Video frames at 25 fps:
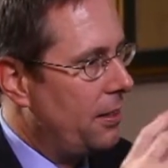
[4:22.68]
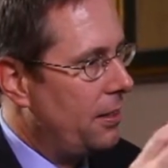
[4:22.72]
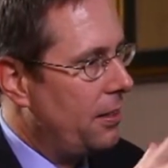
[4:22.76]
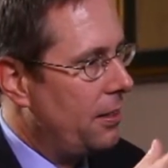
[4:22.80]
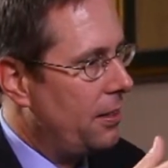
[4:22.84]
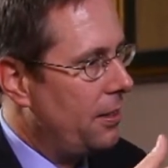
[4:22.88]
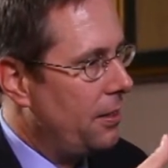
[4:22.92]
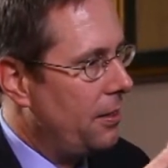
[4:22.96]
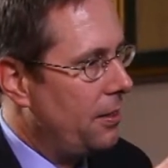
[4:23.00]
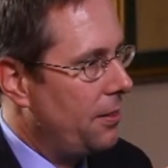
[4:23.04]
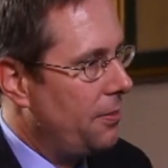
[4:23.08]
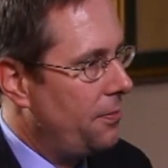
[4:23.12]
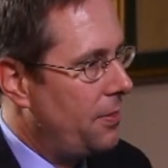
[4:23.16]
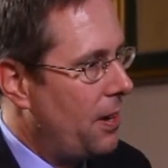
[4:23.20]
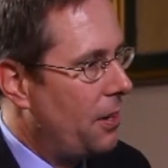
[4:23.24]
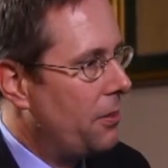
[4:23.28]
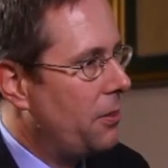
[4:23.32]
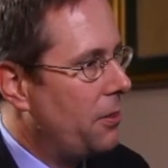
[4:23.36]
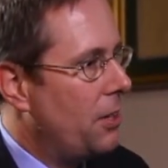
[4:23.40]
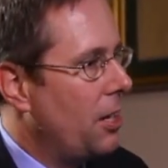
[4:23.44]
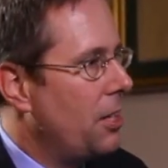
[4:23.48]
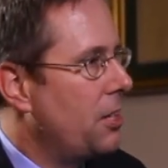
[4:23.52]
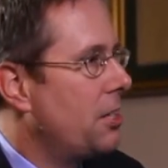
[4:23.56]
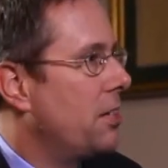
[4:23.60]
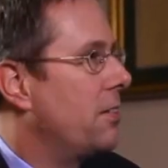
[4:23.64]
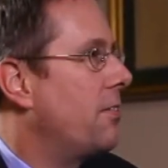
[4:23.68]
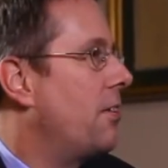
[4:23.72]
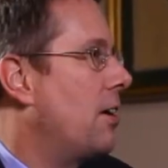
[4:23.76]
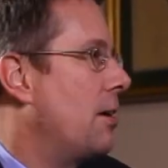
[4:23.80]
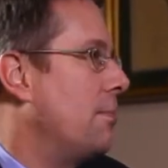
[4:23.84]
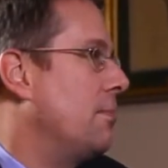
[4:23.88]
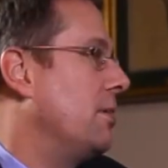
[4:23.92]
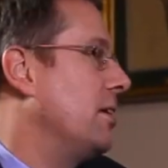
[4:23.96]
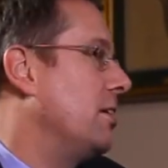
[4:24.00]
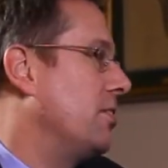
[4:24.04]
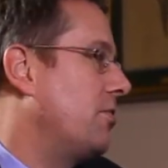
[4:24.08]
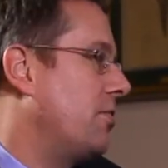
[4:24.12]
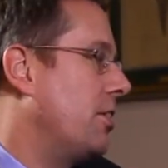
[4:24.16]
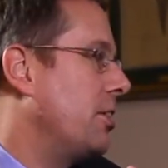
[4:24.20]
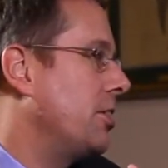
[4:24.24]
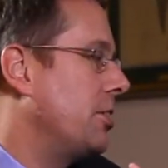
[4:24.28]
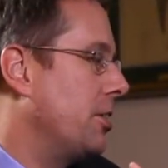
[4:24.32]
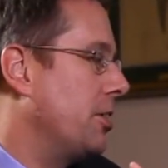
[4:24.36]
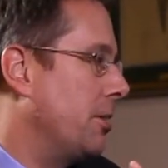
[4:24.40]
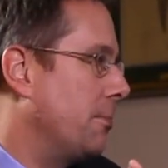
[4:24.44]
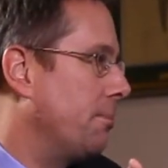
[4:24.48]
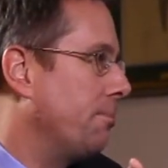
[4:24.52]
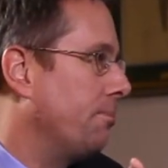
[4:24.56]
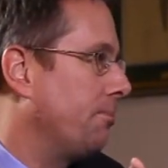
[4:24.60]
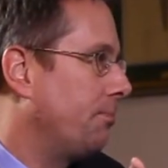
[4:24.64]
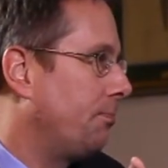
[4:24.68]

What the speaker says: the foundation of harmony is friendship.